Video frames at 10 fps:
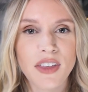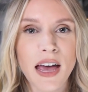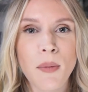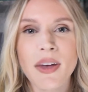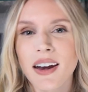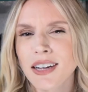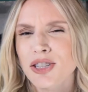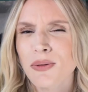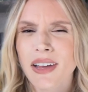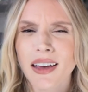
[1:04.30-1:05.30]
them and I
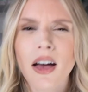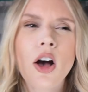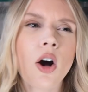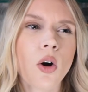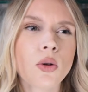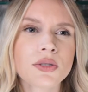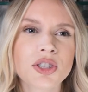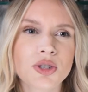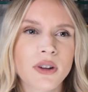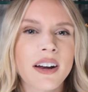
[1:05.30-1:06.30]
don't like hold
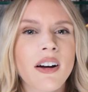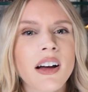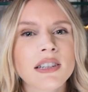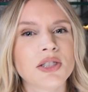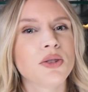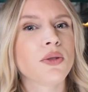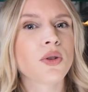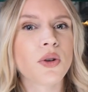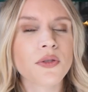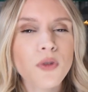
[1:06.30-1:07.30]
straight on to the
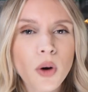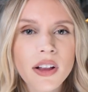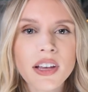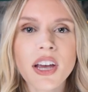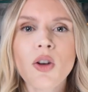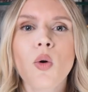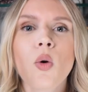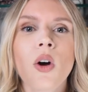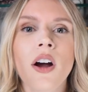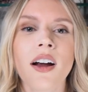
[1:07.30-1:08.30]
gold foiling
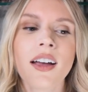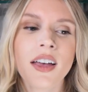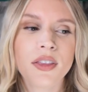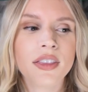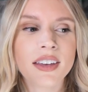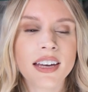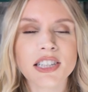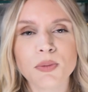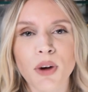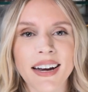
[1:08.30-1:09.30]
or the
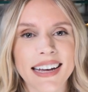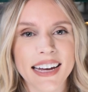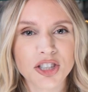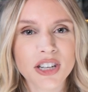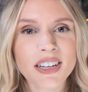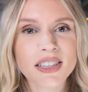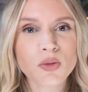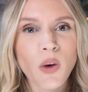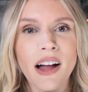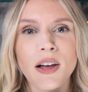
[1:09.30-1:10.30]
sprayed edges
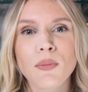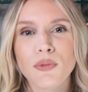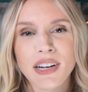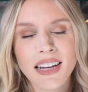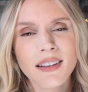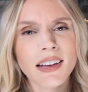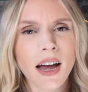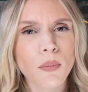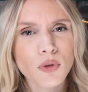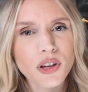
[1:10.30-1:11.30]
while I'm reading. Like
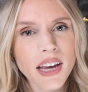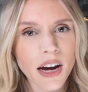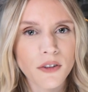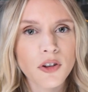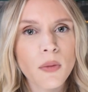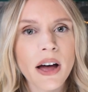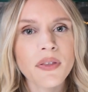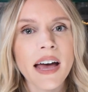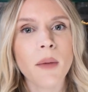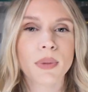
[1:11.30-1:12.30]
I'm really careful about
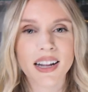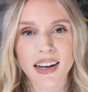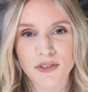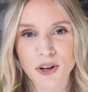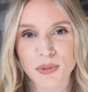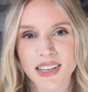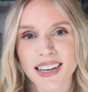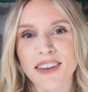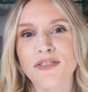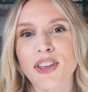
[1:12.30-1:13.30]
that, but inevitably
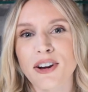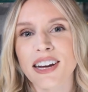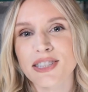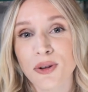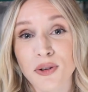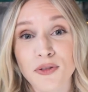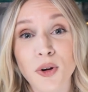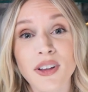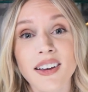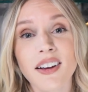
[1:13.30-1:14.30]
if there is gold
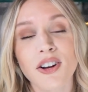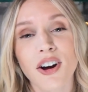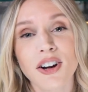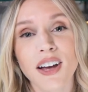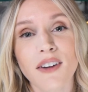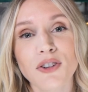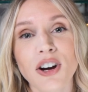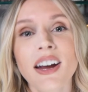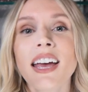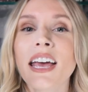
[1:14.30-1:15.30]
foiling on a
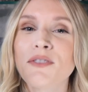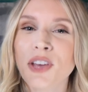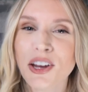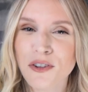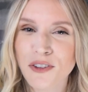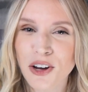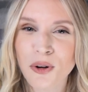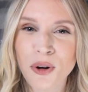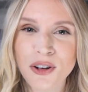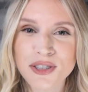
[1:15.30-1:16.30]
hardcover, if you get your finger
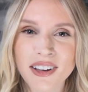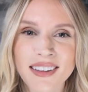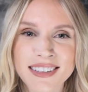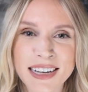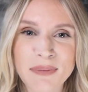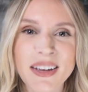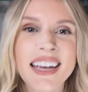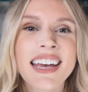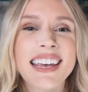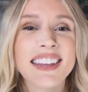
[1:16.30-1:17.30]
oils on them,
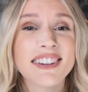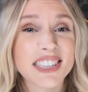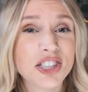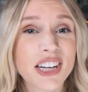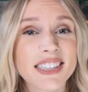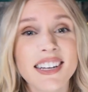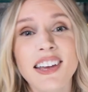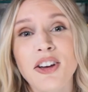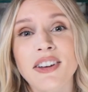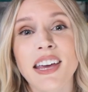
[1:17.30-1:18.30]
there is a chance that it
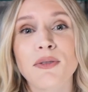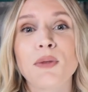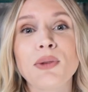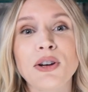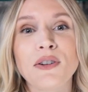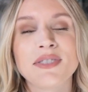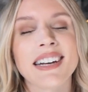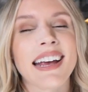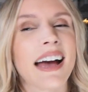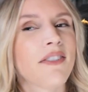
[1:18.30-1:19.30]
could get removed. And
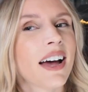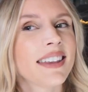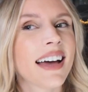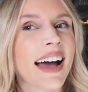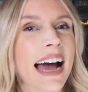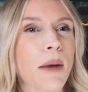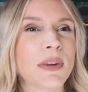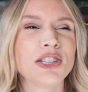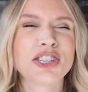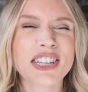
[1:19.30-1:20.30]
I have had that
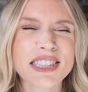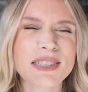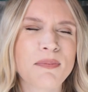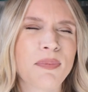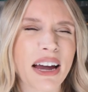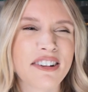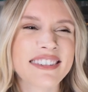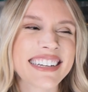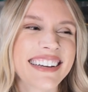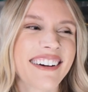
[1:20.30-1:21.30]
happen just
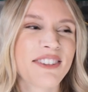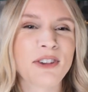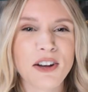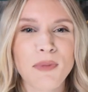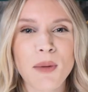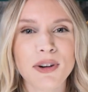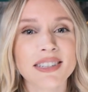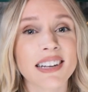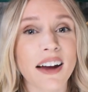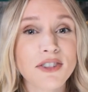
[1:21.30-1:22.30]
barely on one of my
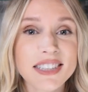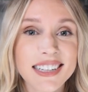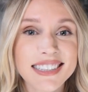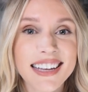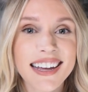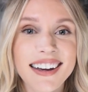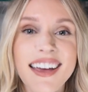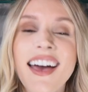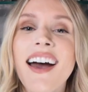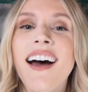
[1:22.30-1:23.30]
books. And ever since then,
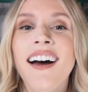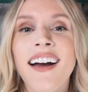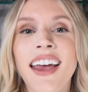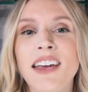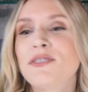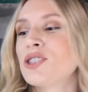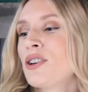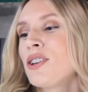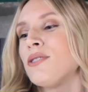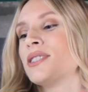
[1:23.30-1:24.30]
I have
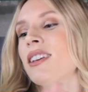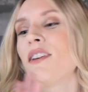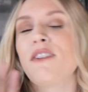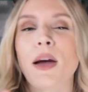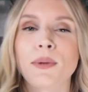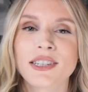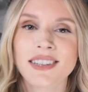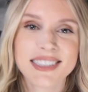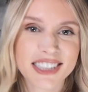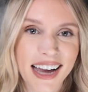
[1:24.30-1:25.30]
started using a fabric
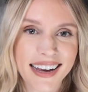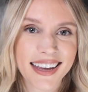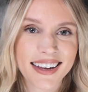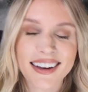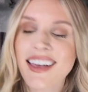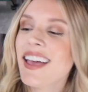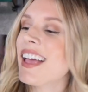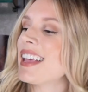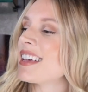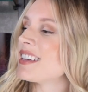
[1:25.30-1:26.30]
dust jacket.
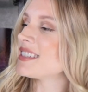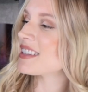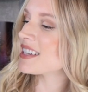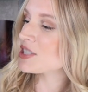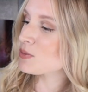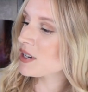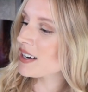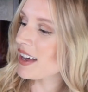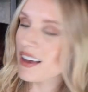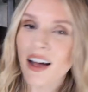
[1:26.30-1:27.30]
And this one
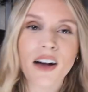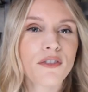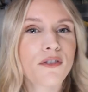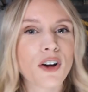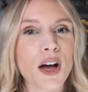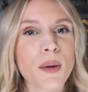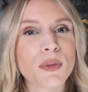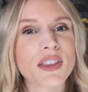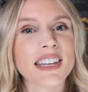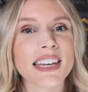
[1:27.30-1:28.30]
I got
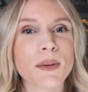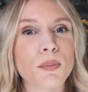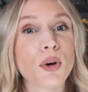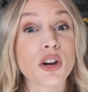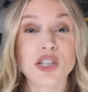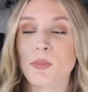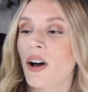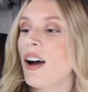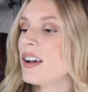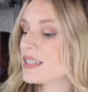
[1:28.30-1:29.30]
from the bookish
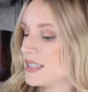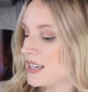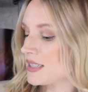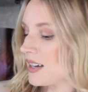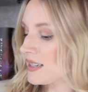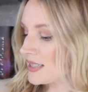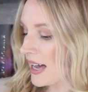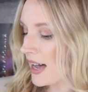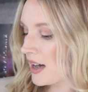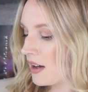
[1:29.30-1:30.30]
box. It does
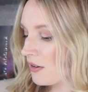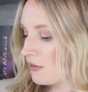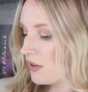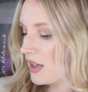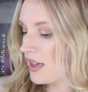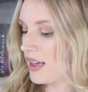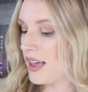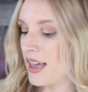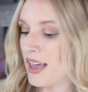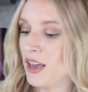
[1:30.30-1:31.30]
have
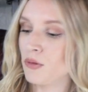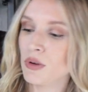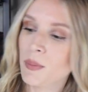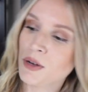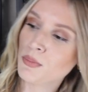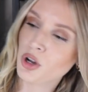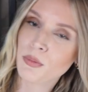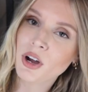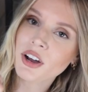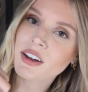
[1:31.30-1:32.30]
a ribbon
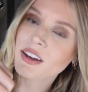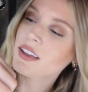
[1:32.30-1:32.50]
bookmark